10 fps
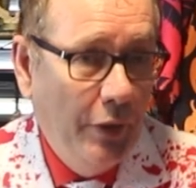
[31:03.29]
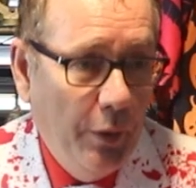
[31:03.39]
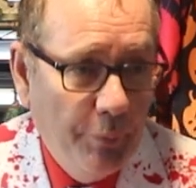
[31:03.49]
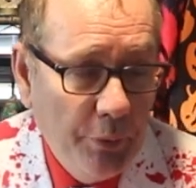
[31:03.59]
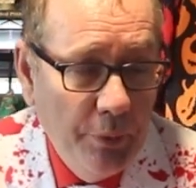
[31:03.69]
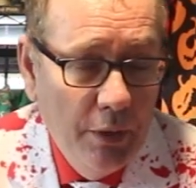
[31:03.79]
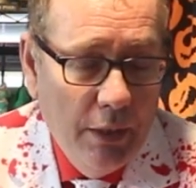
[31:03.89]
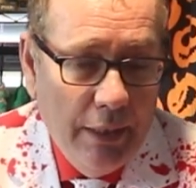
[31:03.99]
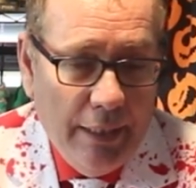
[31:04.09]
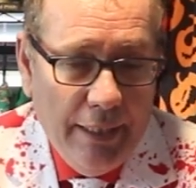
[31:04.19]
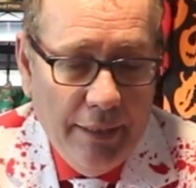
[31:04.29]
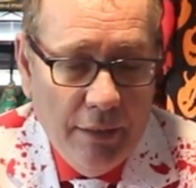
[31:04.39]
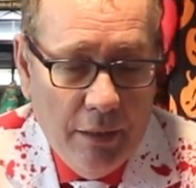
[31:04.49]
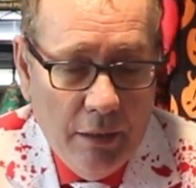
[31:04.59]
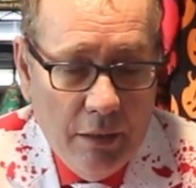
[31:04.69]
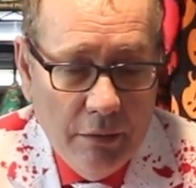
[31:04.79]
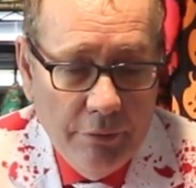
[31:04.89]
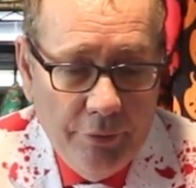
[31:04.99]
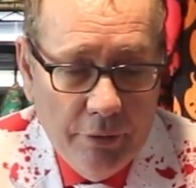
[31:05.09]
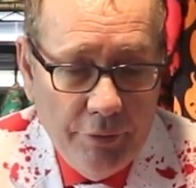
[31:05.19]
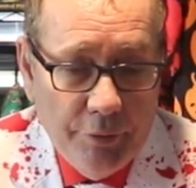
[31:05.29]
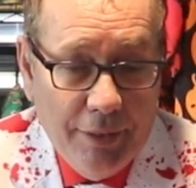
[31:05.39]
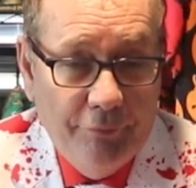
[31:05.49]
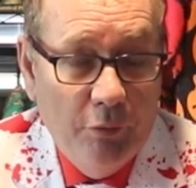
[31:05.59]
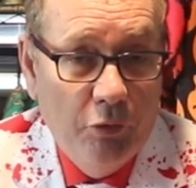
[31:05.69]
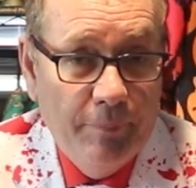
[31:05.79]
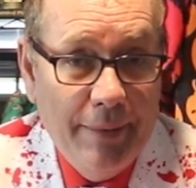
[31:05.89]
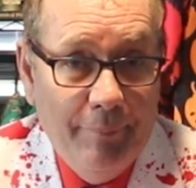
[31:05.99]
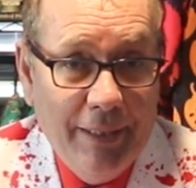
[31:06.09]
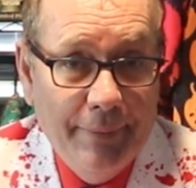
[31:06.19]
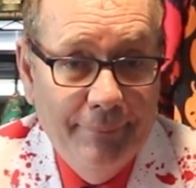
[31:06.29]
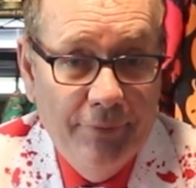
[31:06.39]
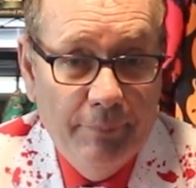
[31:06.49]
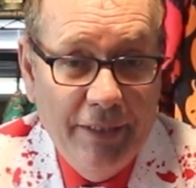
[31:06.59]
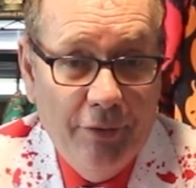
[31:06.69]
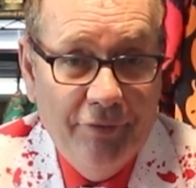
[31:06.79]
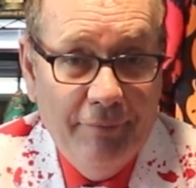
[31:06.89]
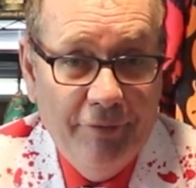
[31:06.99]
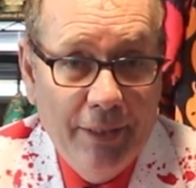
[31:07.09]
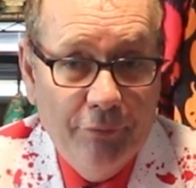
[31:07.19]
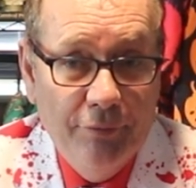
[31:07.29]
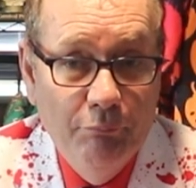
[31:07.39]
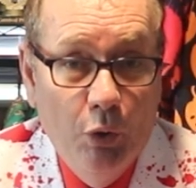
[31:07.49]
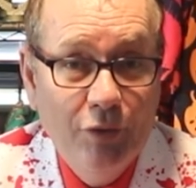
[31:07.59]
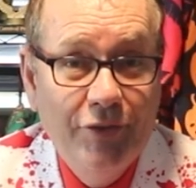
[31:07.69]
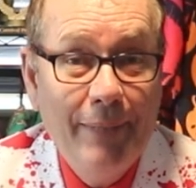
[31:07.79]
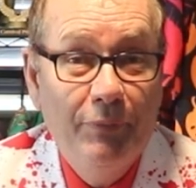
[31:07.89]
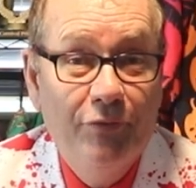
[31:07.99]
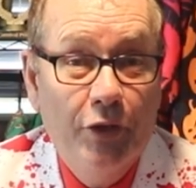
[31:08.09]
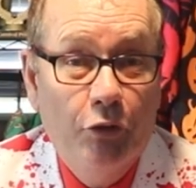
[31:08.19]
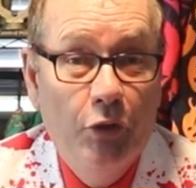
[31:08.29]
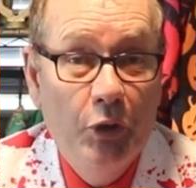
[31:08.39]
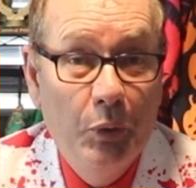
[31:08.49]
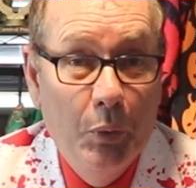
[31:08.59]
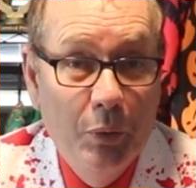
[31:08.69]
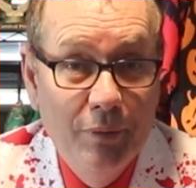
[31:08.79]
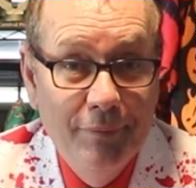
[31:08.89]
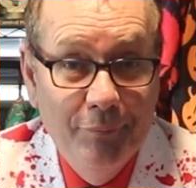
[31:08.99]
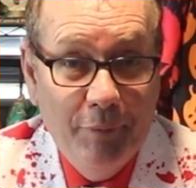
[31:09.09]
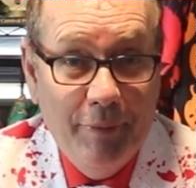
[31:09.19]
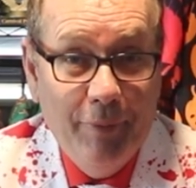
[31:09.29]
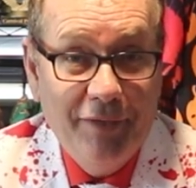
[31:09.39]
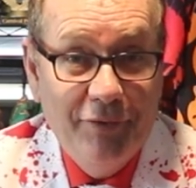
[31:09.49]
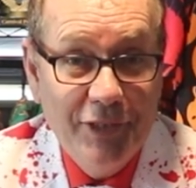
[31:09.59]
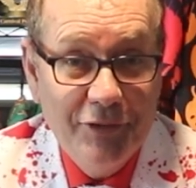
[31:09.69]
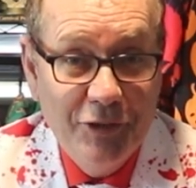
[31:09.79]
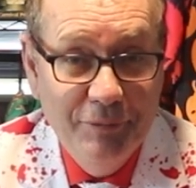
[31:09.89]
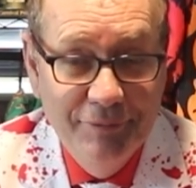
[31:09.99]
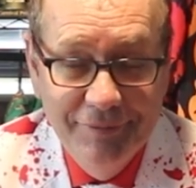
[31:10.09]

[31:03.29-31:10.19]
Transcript: would help you. And uh, you know, you don't have to spend the money. Spend it on something else. More tips for the crew would be my suggestion.